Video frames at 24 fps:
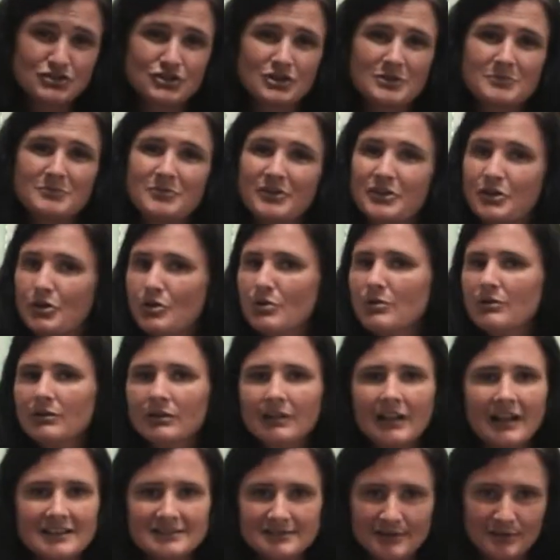You can bring your whole
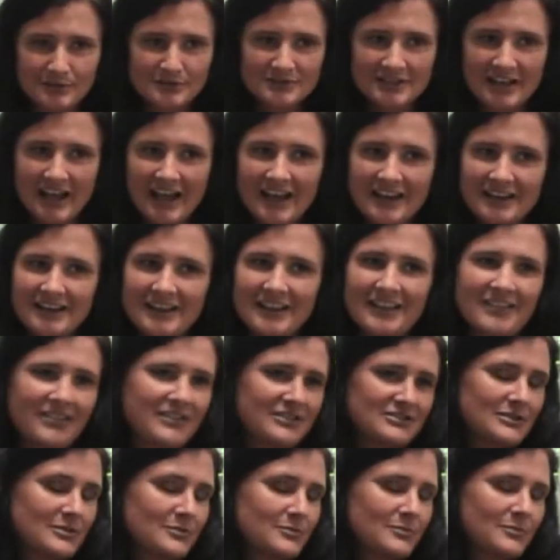class outside, and
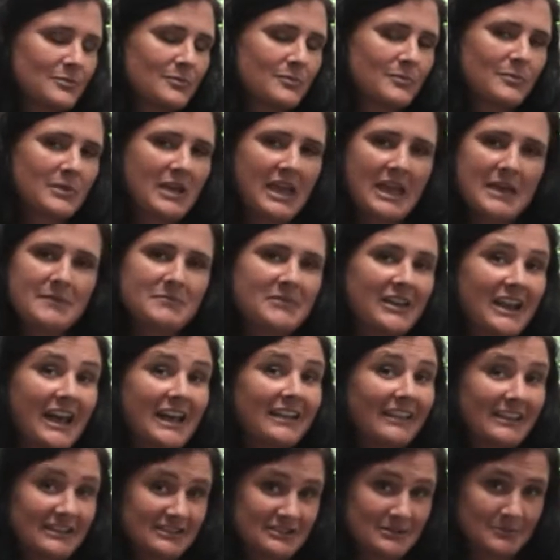there's a game that I
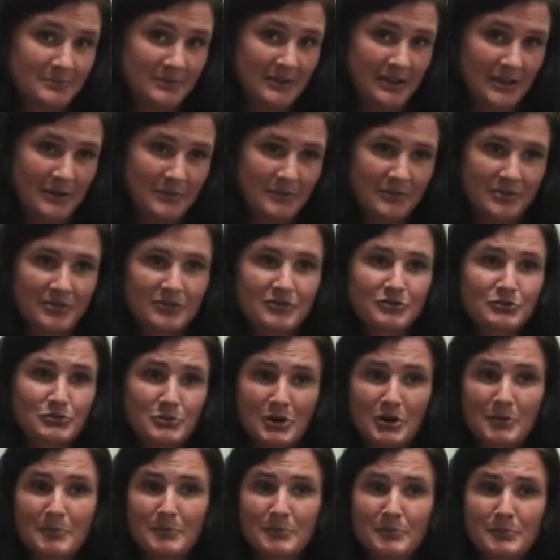like to play with
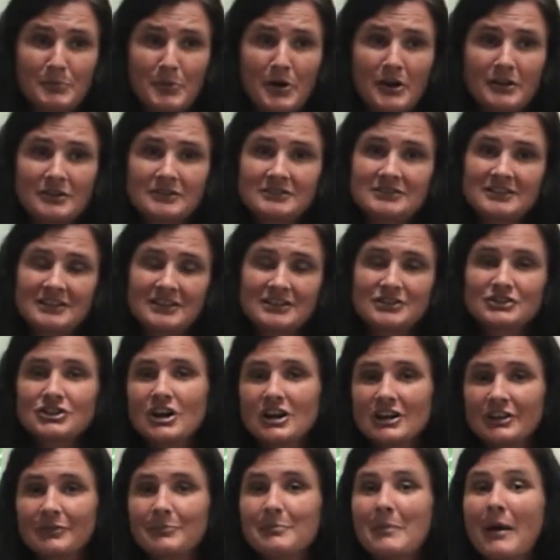squirt bottles, and it's
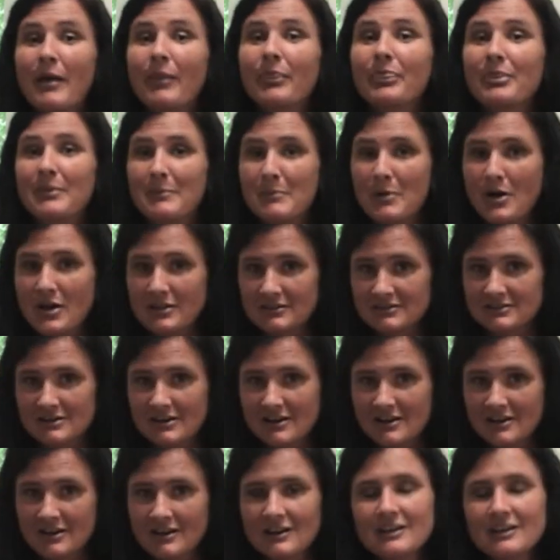called Melt the Monster.